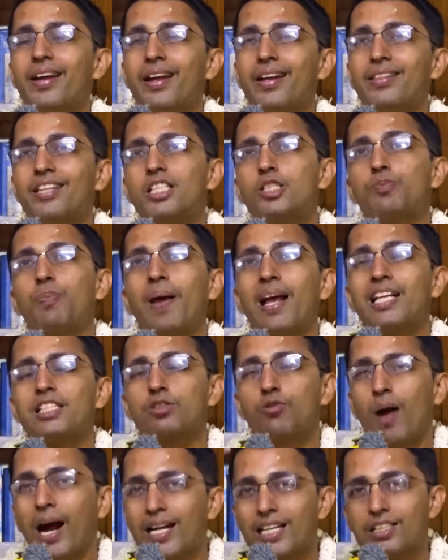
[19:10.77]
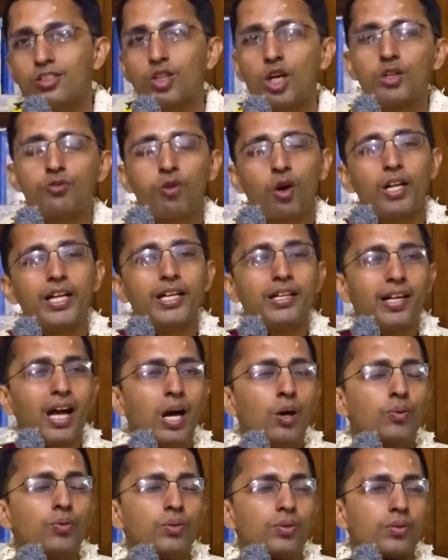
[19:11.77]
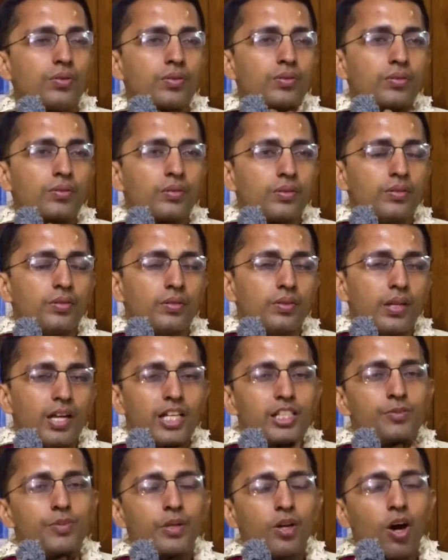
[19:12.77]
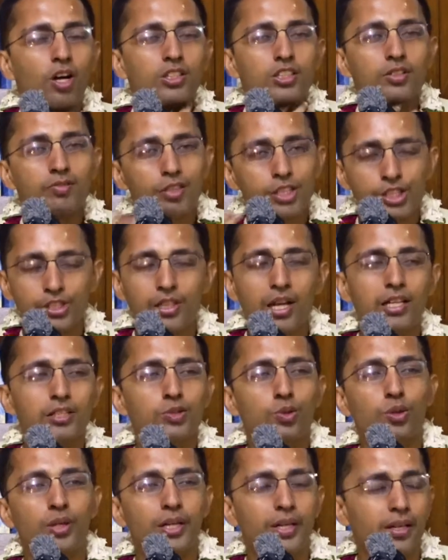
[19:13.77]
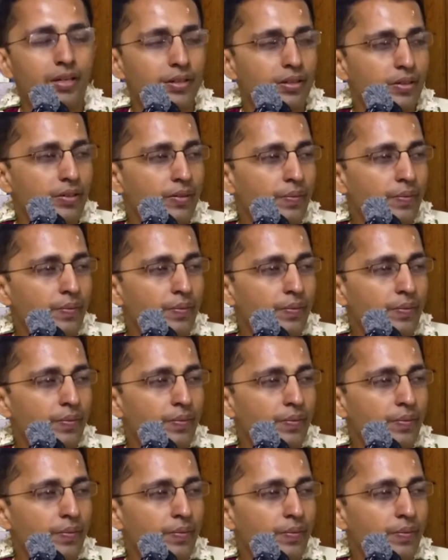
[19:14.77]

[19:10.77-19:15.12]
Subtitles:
in the space, why it is not falling down? It's because Krishna is holding it.